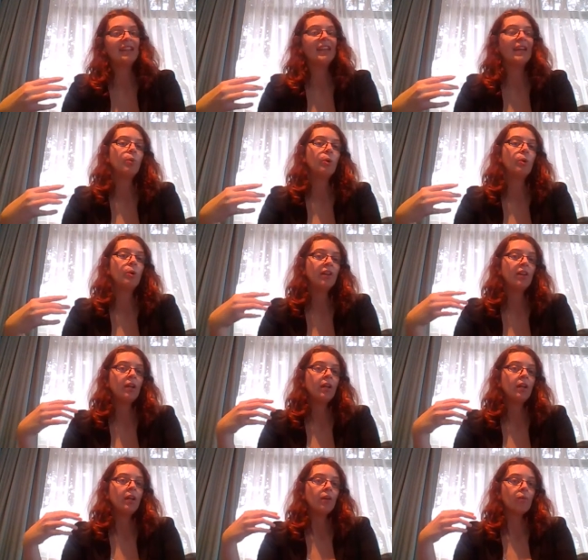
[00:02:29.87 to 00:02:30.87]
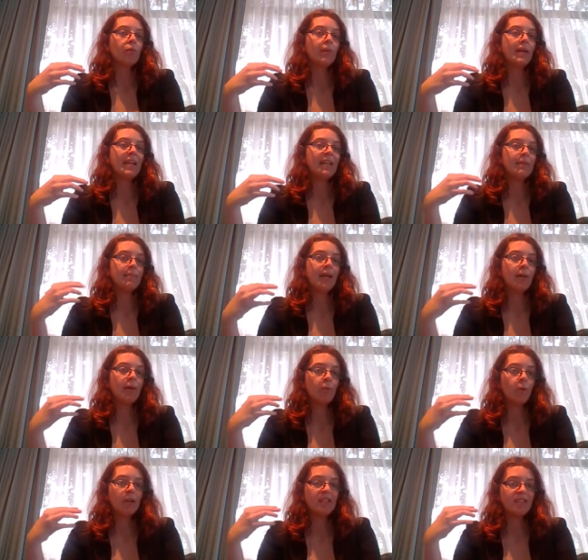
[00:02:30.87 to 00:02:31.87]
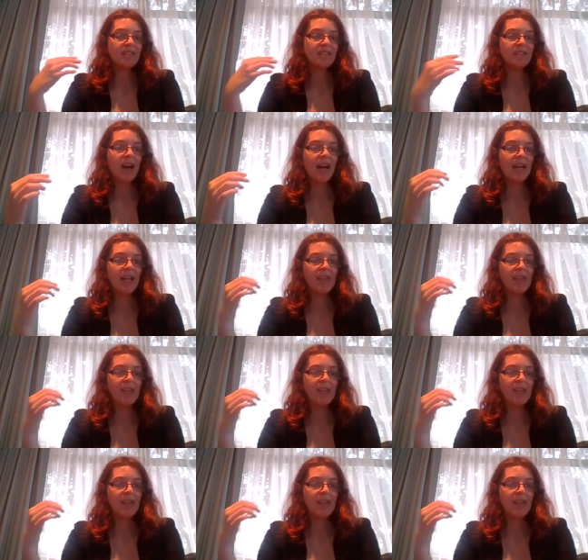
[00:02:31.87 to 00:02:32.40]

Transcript: They weren't really me wanting to die.